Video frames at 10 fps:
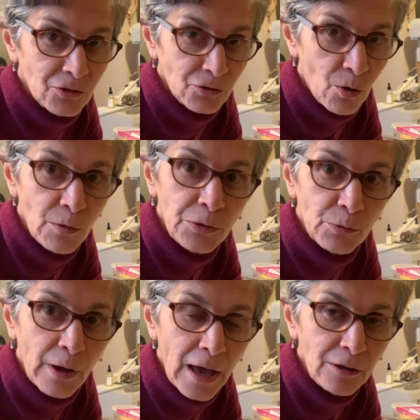is going
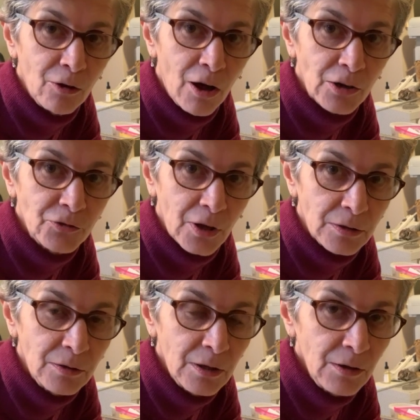through catalogs
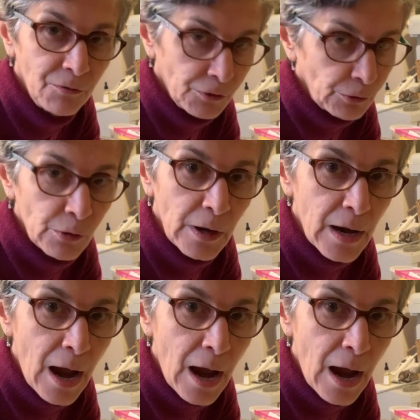and figuring